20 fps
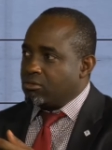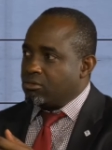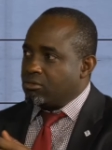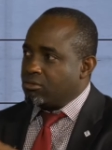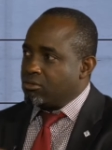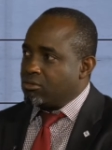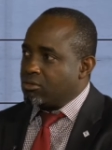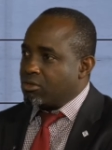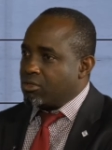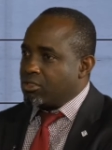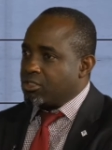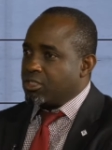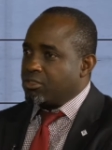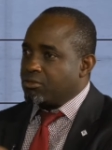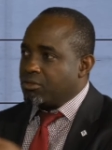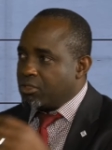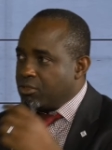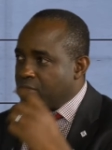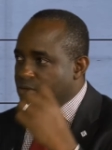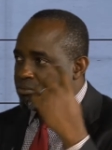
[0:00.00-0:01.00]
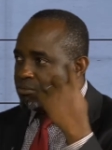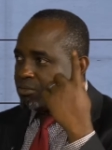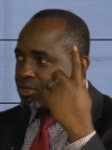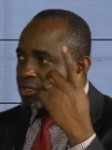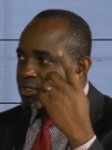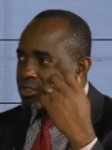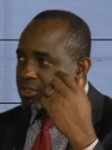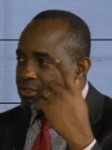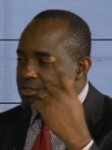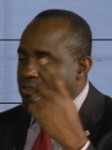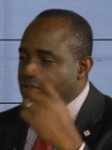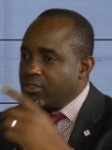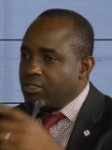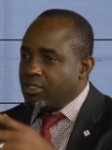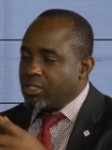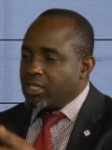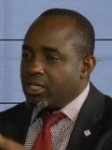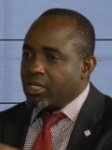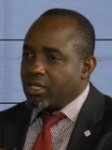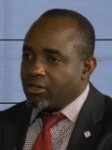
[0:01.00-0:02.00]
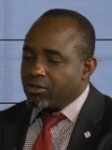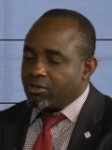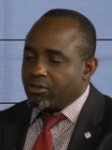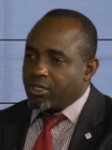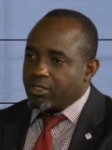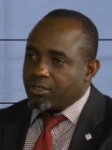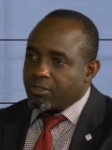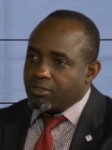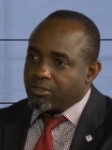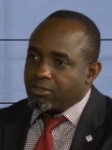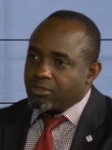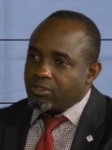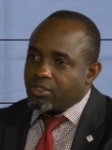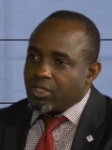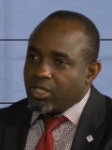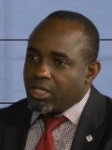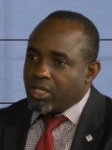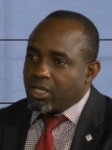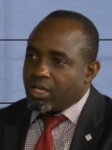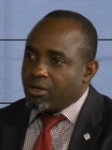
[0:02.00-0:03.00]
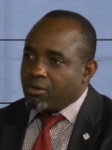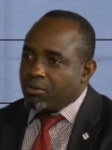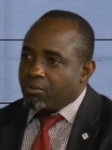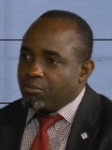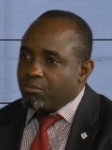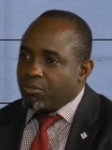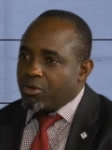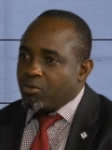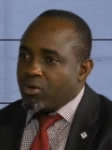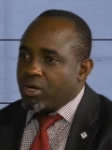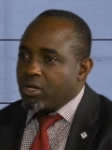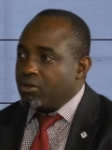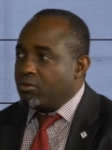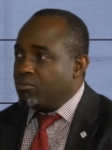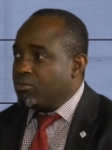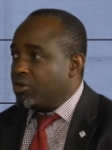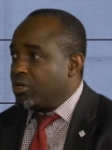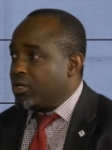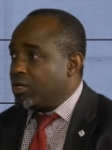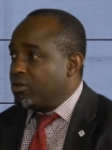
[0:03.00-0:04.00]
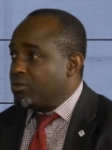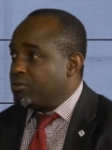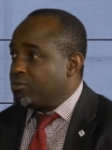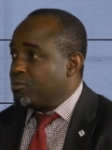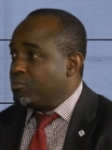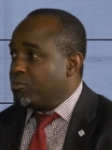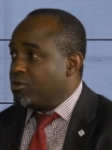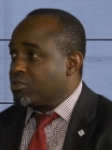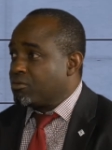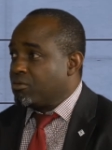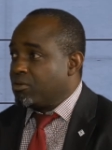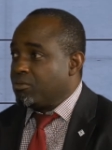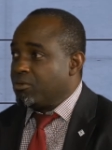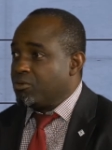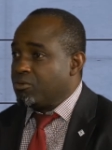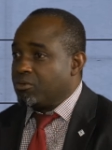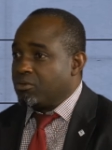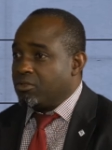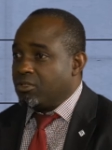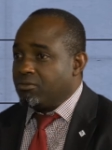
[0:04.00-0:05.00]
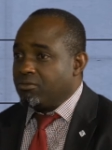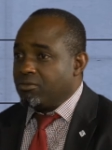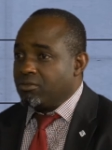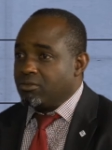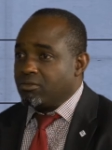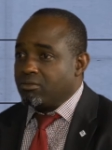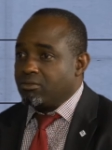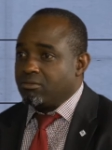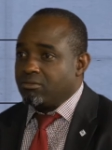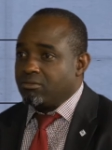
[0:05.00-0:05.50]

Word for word: you concentrate on braids and other things. Meanwhile, your brother will possibly be given